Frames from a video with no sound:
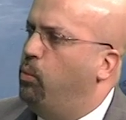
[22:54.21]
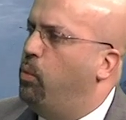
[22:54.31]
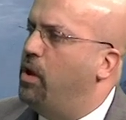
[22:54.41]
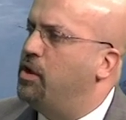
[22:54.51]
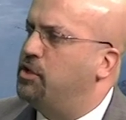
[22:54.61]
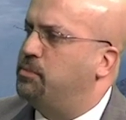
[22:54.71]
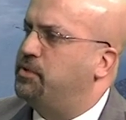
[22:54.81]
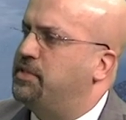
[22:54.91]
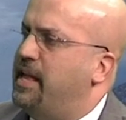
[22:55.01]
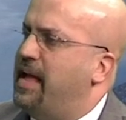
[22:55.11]

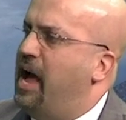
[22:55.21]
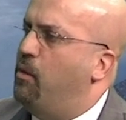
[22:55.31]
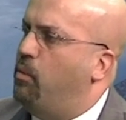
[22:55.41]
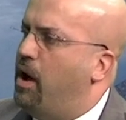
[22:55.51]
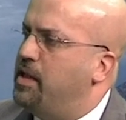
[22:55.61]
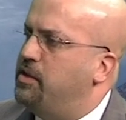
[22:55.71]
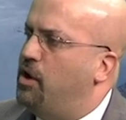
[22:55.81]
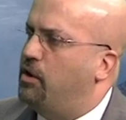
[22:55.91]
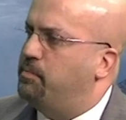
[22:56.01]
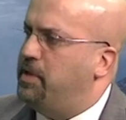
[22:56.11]
100%. I want
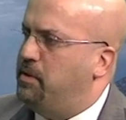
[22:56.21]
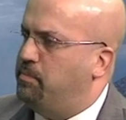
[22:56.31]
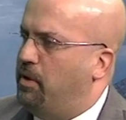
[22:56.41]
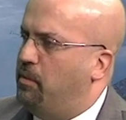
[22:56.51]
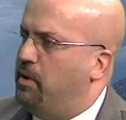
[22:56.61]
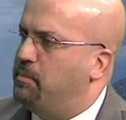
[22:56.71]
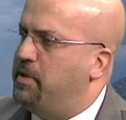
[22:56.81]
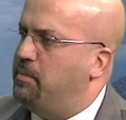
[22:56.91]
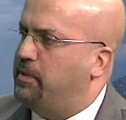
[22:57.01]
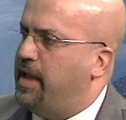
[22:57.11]
young people. I want
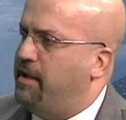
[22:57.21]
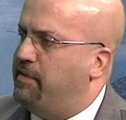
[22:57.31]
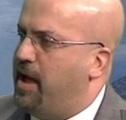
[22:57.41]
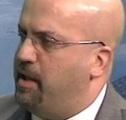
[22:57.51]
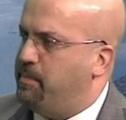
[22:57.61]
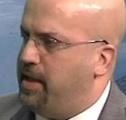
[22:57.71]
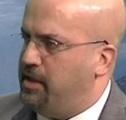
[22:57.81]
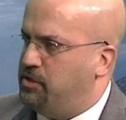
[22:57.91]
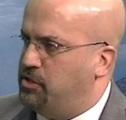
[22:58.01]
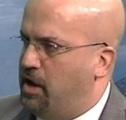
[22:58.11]
people to have
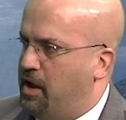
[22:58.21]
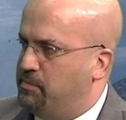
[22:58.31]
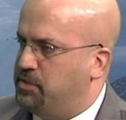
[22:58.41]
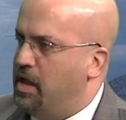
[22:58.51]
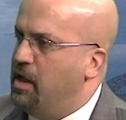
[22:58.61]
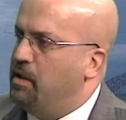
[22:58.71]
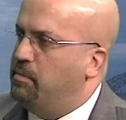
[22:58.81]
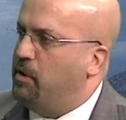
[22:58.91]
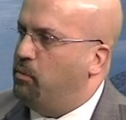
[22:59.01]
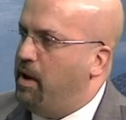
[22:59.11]
high-paying jobs.
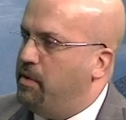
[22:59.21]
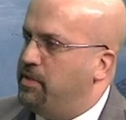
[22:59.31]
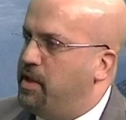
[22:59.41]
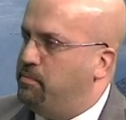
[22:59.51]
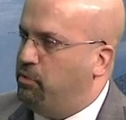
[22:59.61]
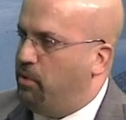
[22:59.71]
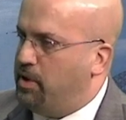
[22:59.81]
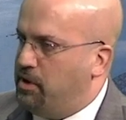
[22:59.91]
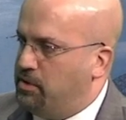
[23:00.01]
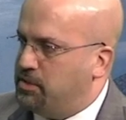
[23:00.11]
But where are the
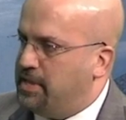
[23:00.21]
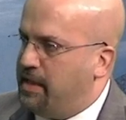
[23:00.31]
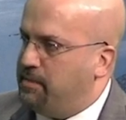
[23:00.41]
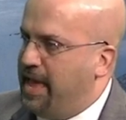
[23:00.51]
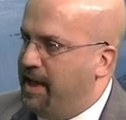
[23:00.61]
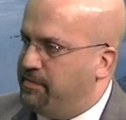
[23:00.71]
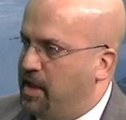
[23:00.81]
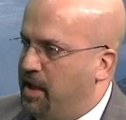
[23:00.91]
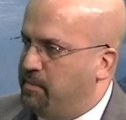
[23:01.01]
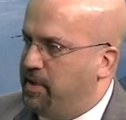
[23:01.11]
employers that have the
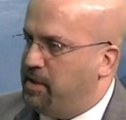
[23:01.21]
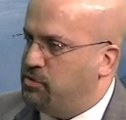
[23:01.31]
high-paying